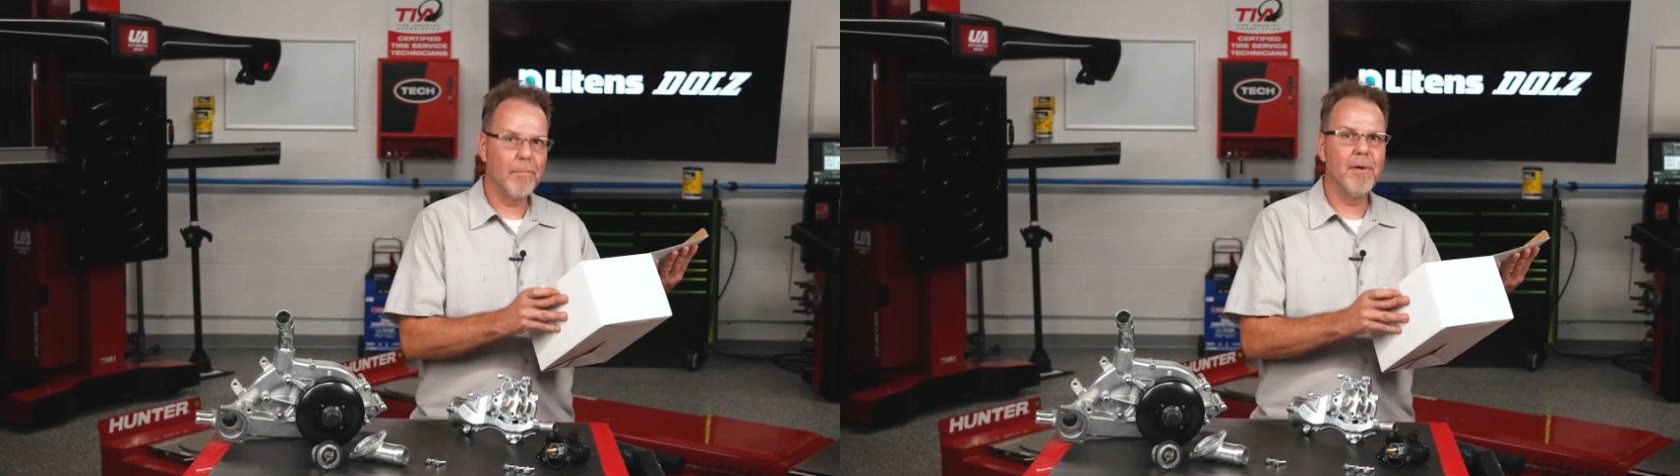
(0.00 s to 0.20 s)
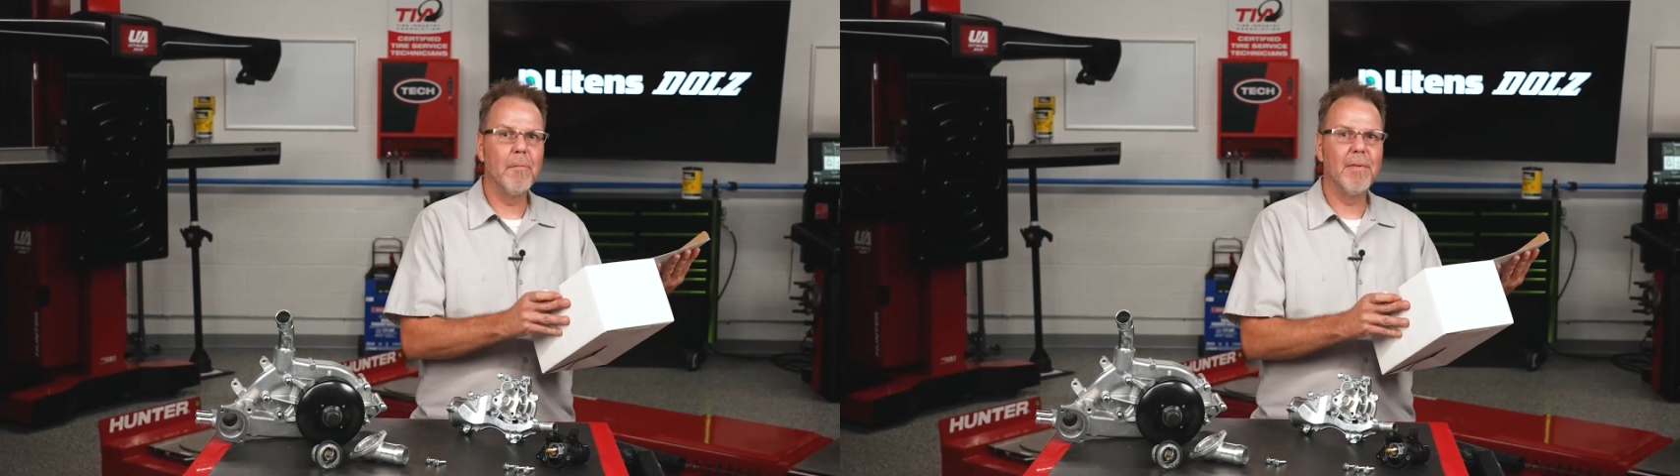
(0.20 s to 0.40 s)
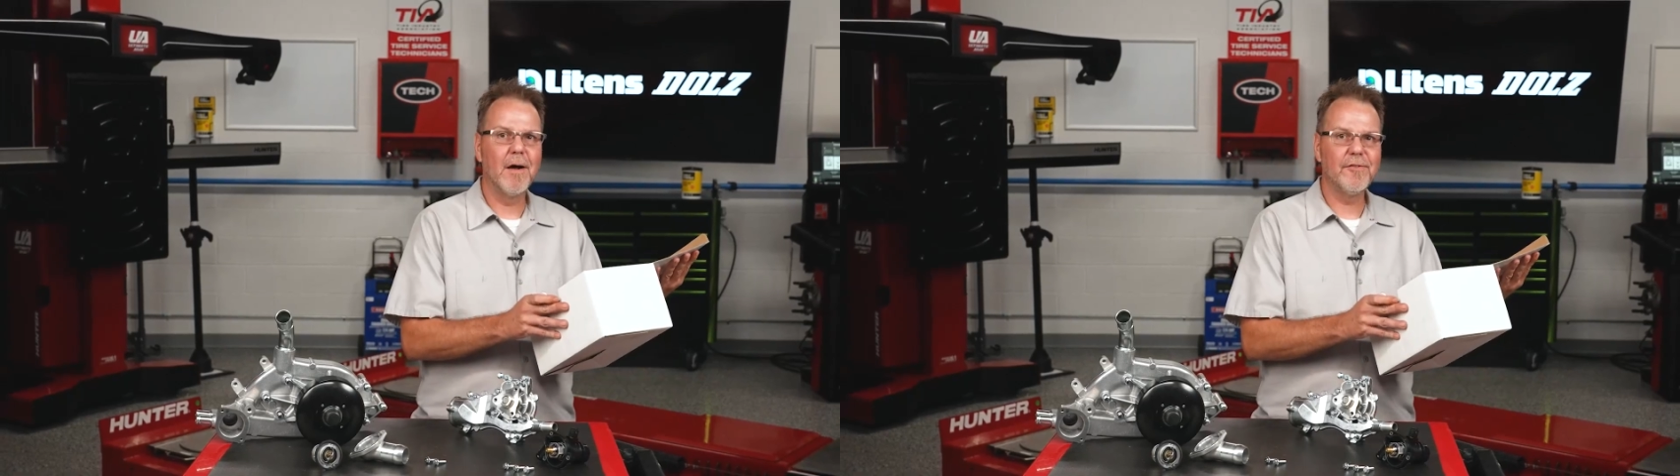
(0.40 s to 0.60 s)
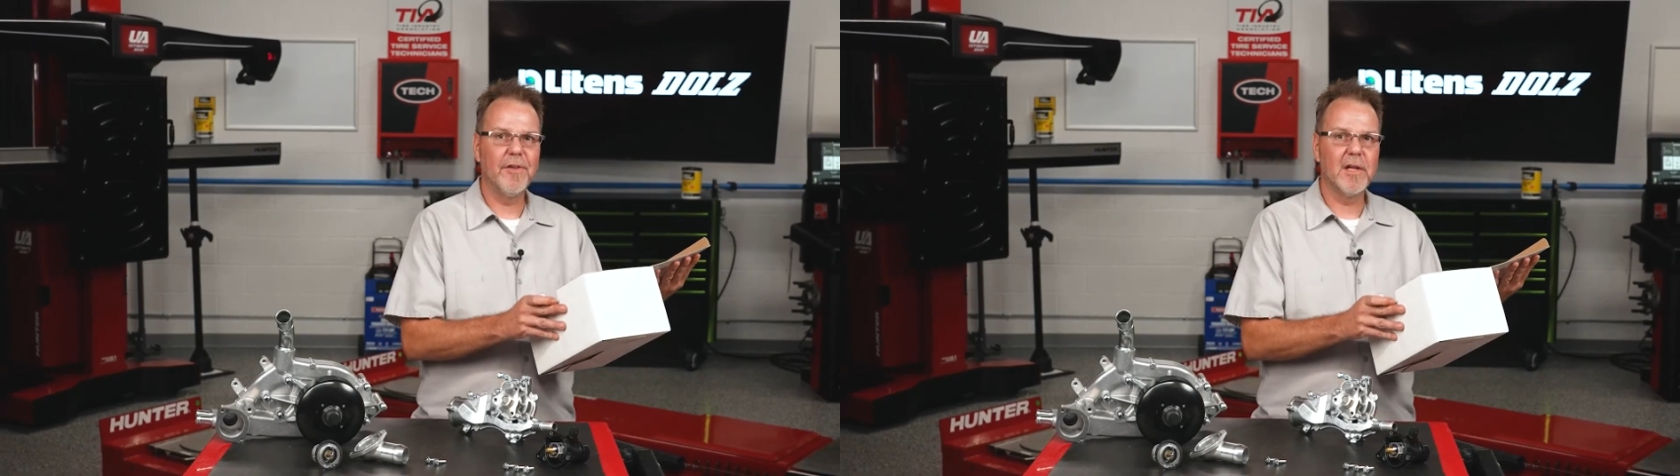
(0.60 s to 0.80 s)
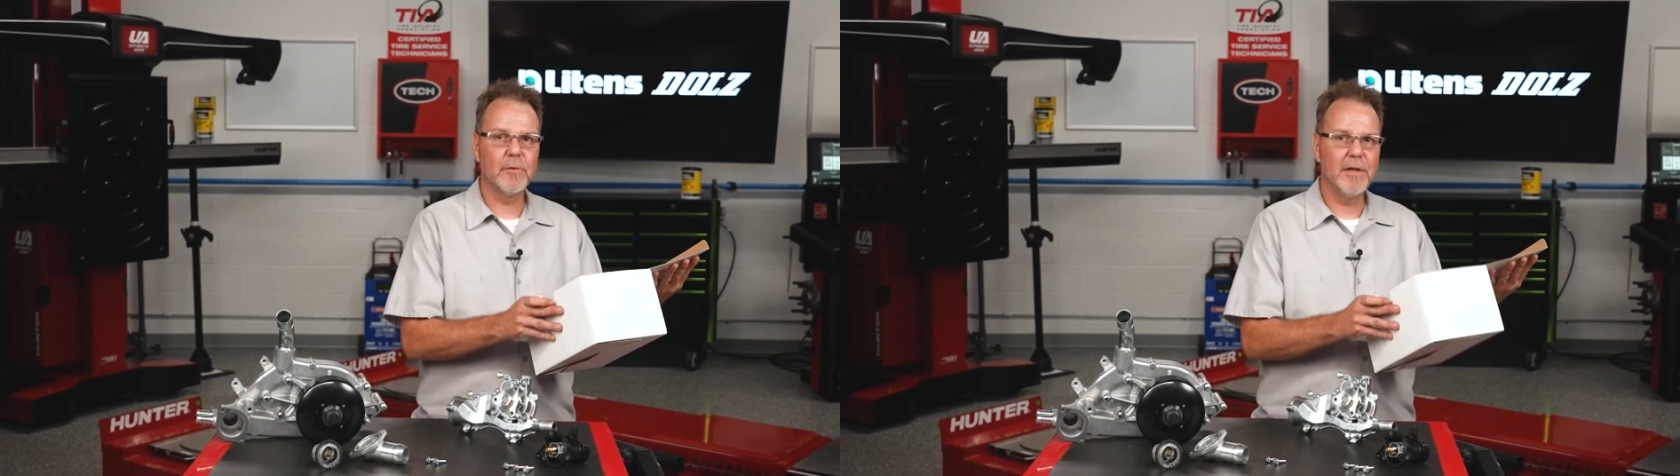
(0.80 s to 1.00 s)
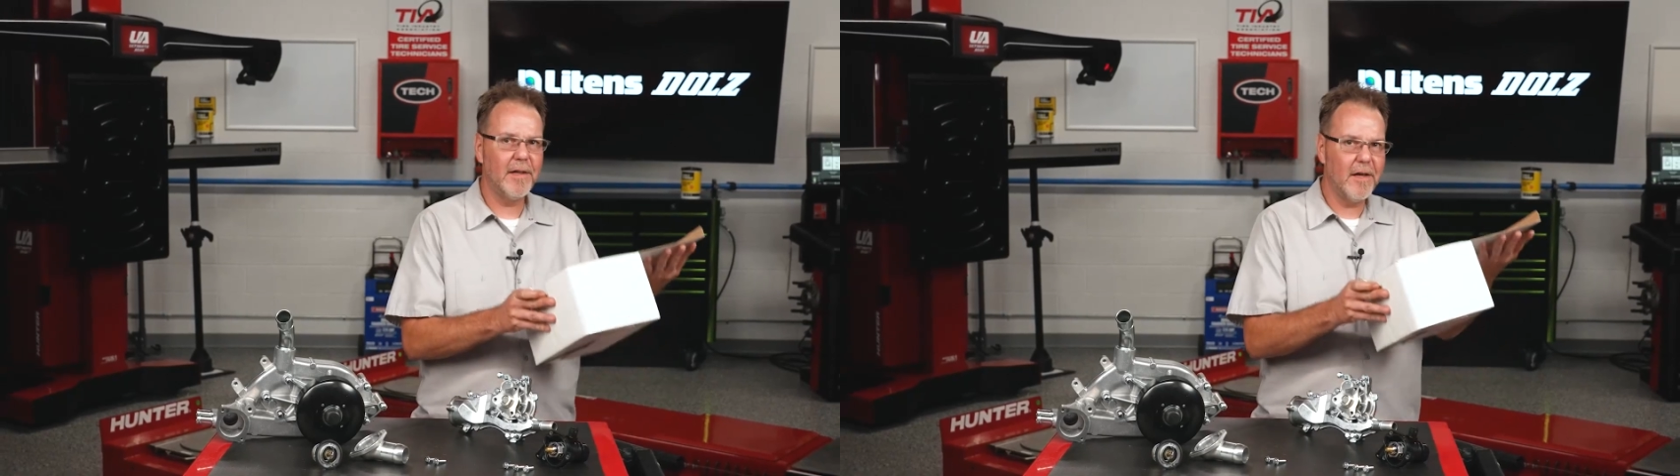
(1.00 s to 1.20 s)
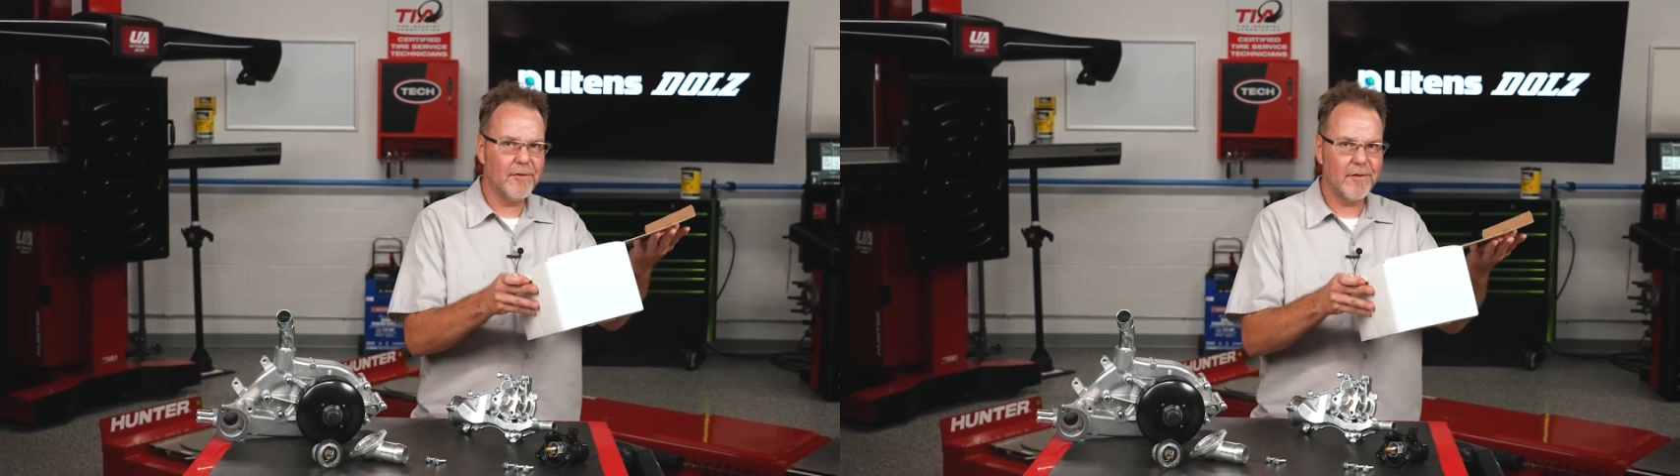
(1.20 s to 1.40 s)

pump box only to realize